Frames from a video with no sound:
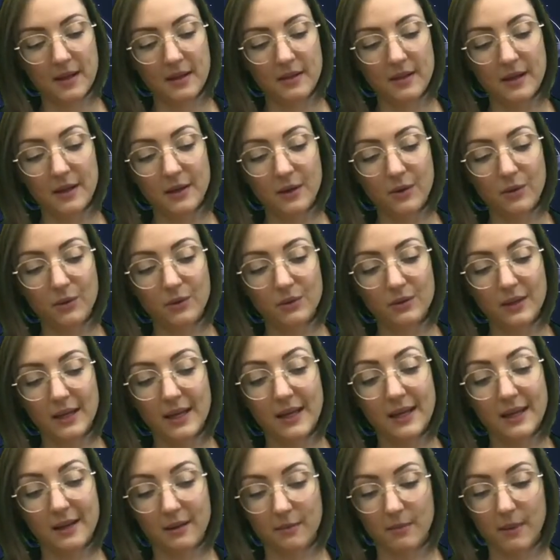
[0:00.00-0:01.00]
They don't
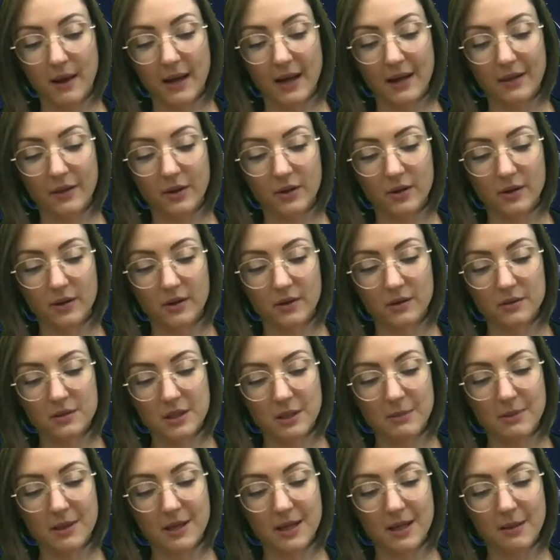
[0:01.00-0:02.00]
like him either,
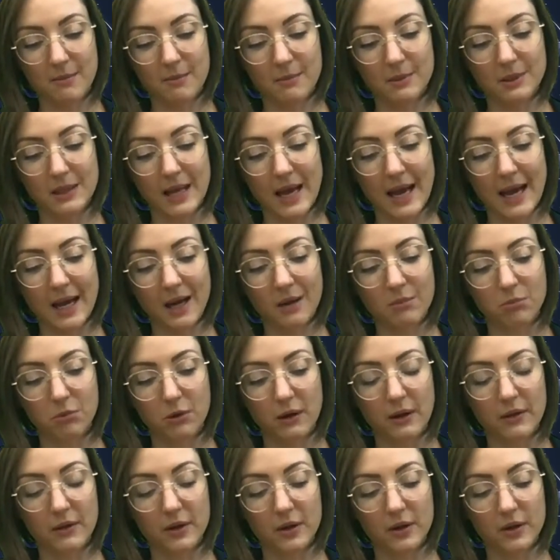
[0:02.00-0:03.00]
dubbing him Black
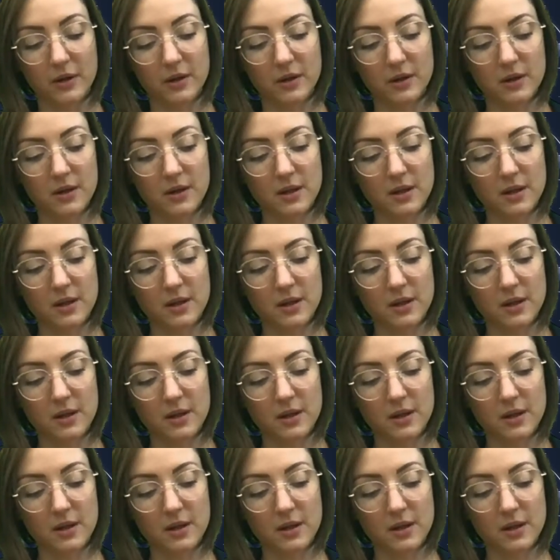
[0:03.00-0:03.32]
Brother.